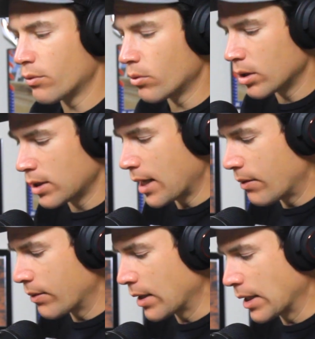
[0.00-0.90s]
forward to
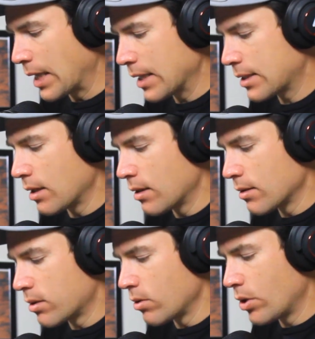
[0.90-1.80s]
having a guest here
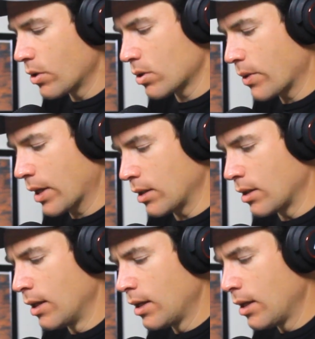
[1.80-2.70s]
in studio so I
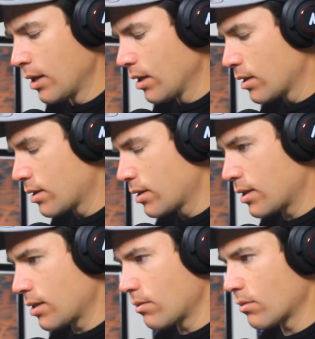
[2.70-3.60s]
can
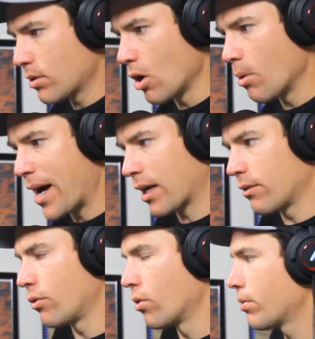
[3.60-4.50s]
go back
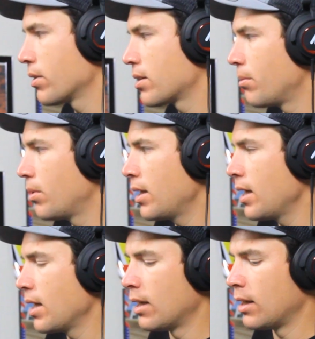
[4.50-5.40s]
and forth with
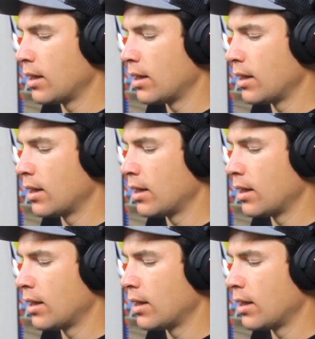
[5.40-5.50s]
somebody.